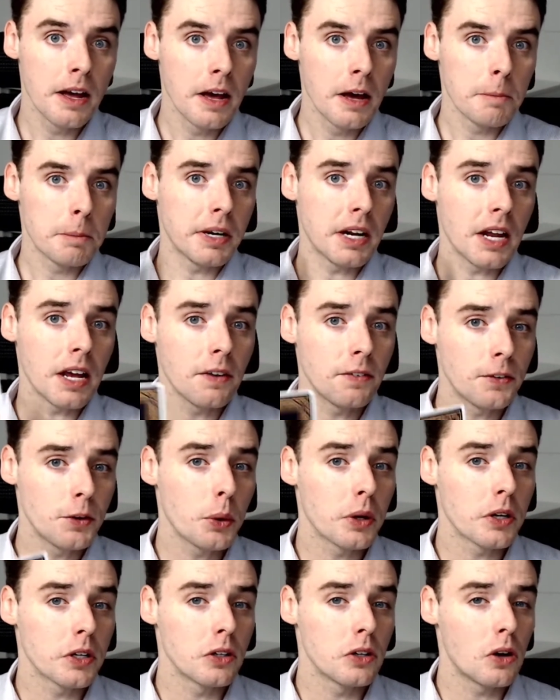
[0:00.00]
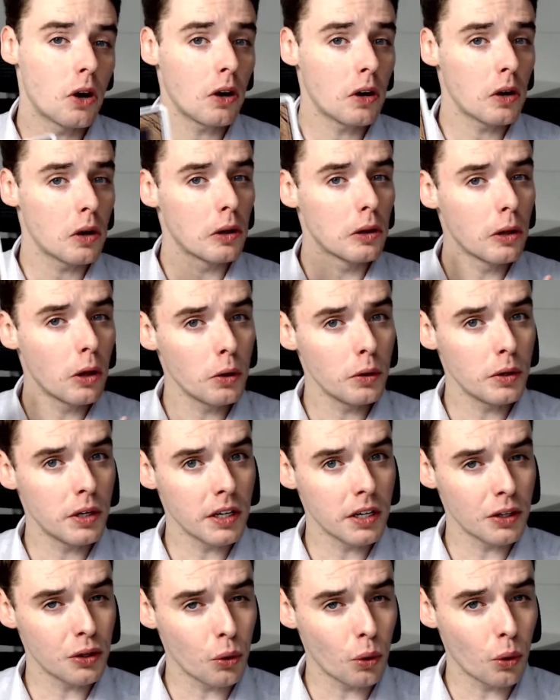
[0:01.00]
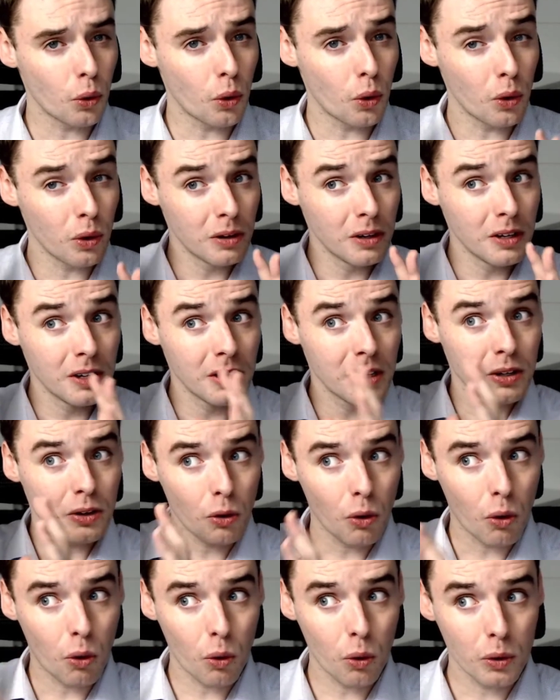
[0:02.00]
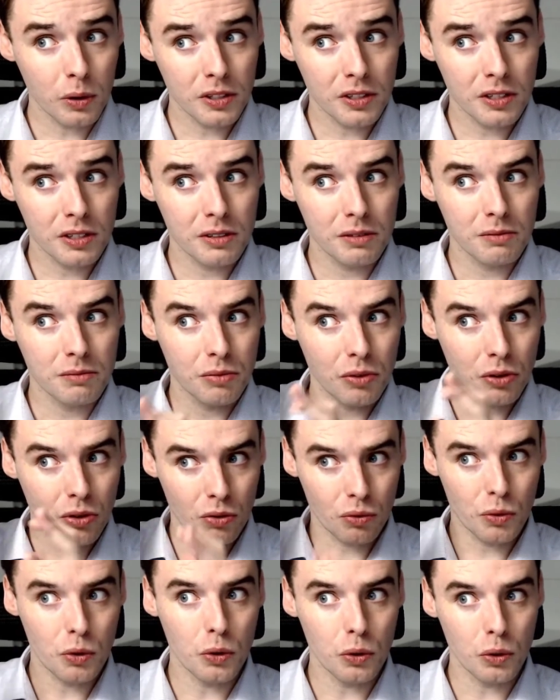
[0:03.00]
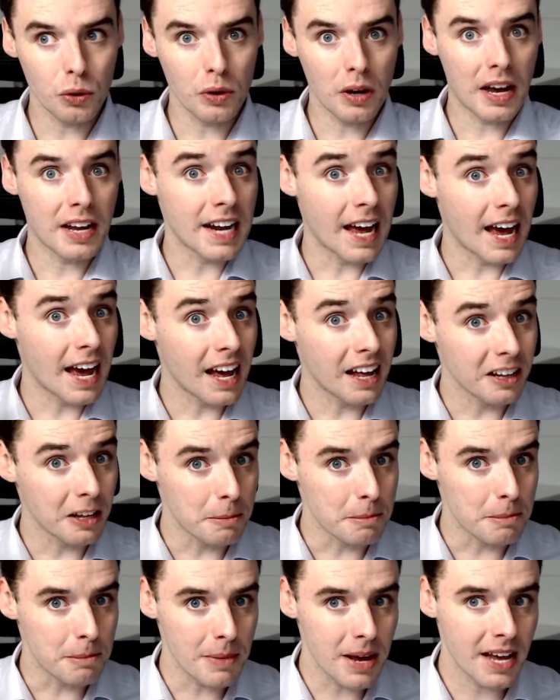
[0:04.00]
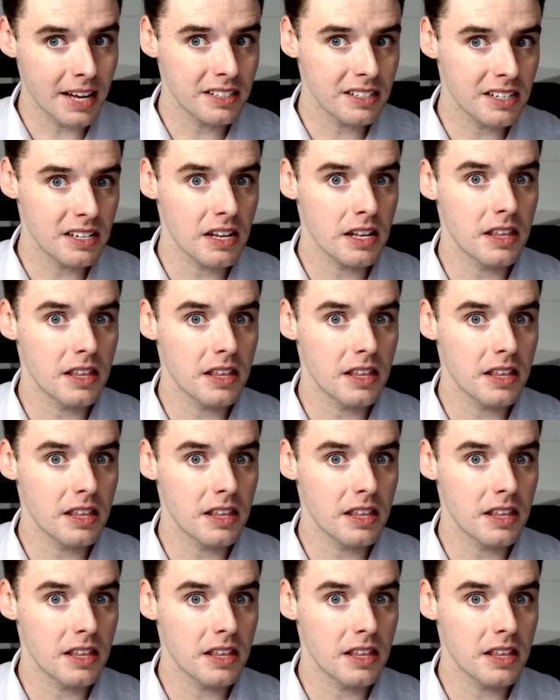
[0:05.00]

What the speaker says: But if you are not loading your course through an LMS,